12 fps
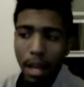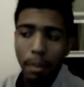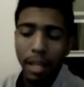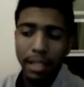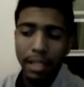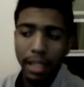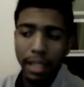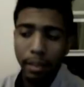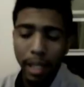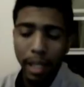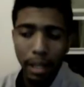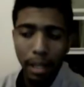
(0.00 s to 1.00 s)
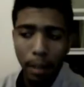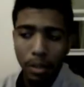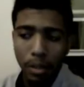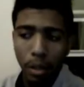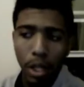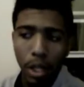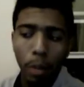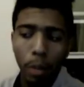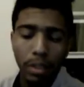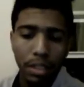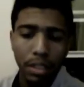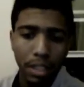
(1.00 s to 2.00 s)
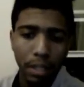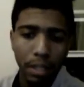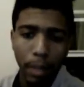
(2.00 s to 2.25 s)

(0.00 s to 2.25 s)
Because in the beginning of the episode, he opens a sheet